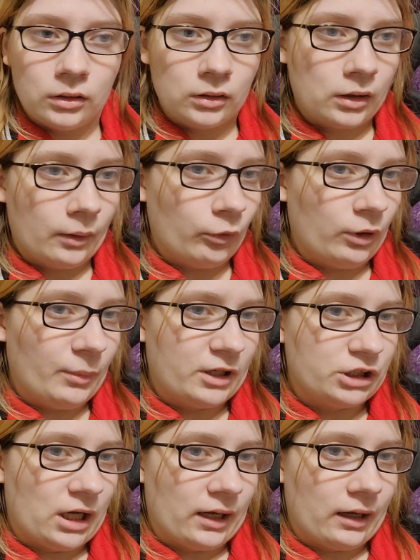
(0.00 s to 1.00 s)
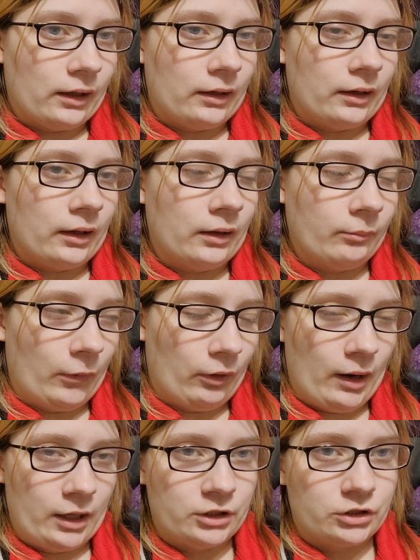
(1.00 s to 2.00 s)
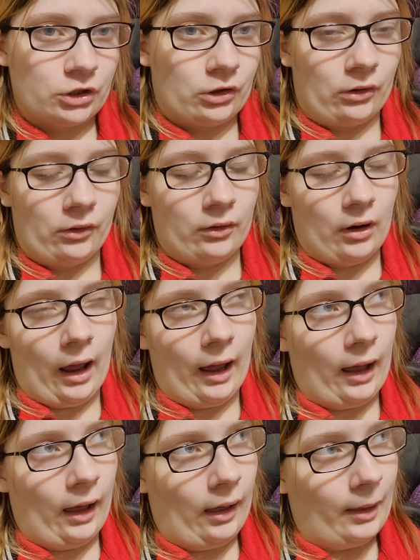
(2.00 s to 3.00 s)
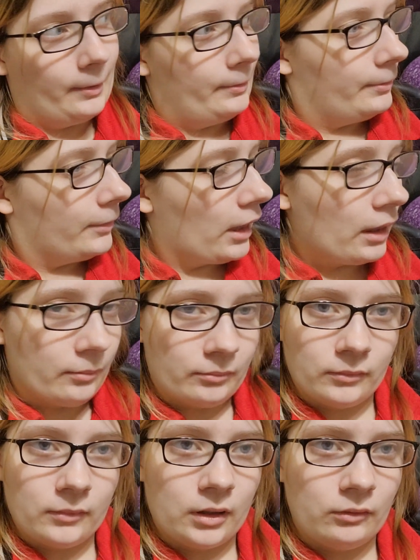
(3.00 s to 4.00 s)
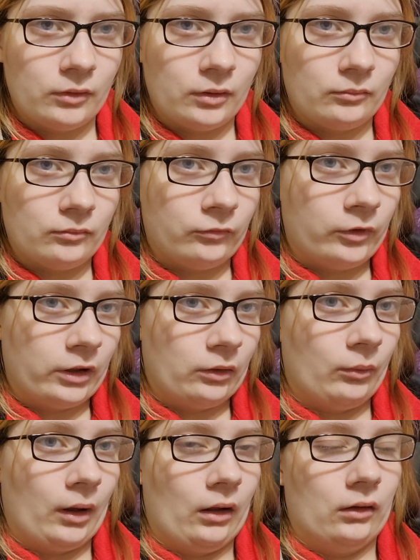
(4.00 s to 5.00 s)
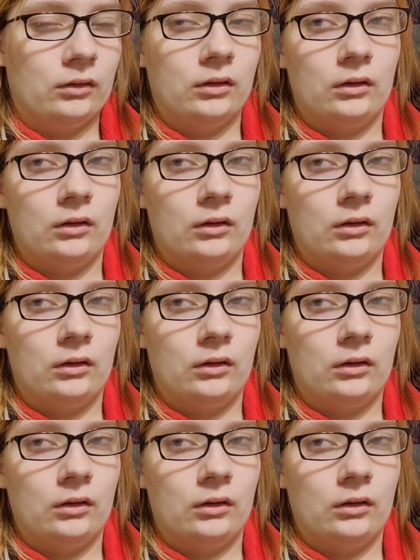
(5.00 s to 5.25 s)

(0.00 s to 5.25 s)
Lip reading: I'm wearing my jacket, my red shirt. Yeah, it went really well.